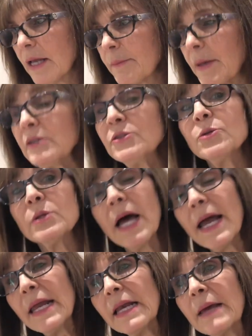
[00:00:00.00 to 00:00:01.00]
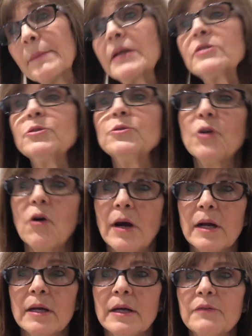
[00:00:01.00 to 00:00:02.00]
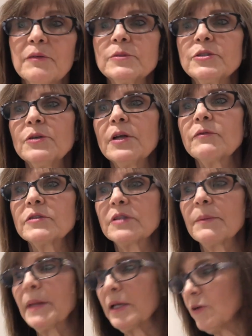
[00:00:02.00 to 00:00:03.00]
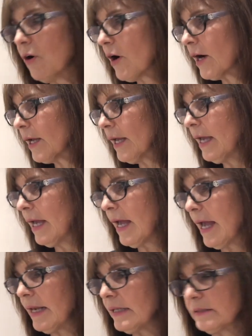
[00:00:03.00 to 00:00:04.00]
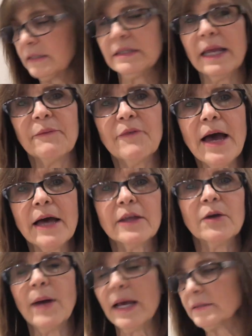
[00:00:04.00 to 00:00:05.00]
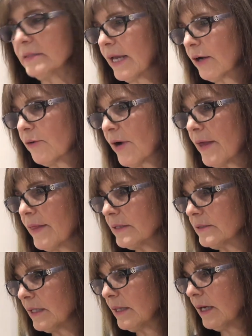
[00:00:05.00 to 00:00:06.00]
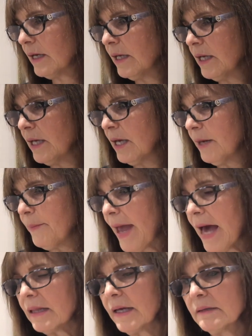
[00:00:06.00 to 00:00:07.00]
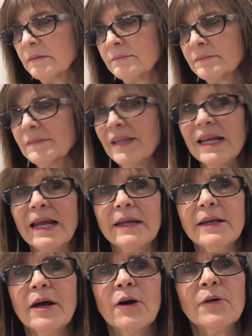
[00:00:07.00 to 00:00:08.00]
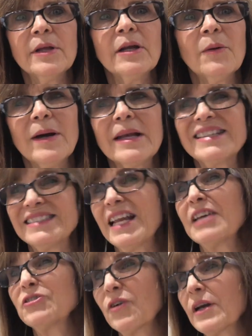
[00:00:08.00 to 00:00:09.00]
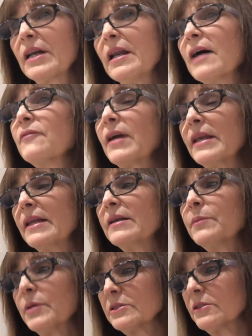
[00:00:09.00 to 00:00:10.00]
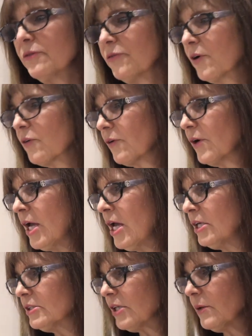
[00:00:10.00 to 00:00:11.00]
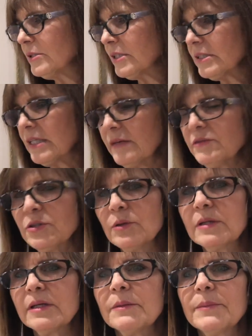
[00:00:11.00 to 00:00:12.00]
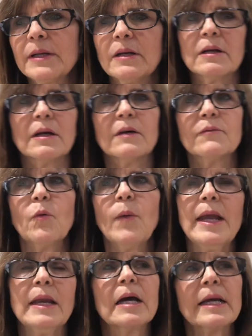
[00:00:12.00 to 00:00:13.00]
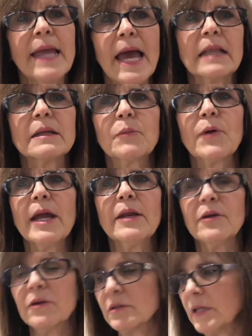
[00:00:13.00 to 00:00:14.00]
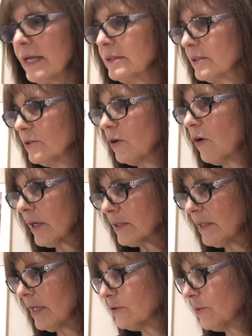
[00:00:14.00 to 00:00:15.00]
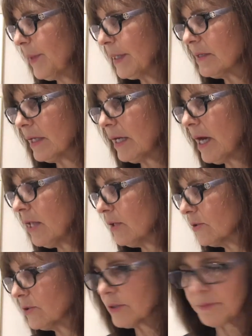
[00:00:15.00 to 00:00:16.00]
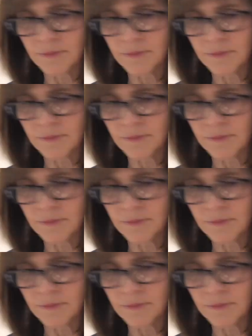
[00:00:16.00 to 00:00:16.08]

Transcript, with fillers: Am I too light? Am I too dark? If I'm shooting for something dark and it's the same value as that gray that's in the palette, then I know, you know what, it's not dark enough. I need to push it further. So it just gives you a little bit of a way to calibrate your lights and darks as you're mixing colors.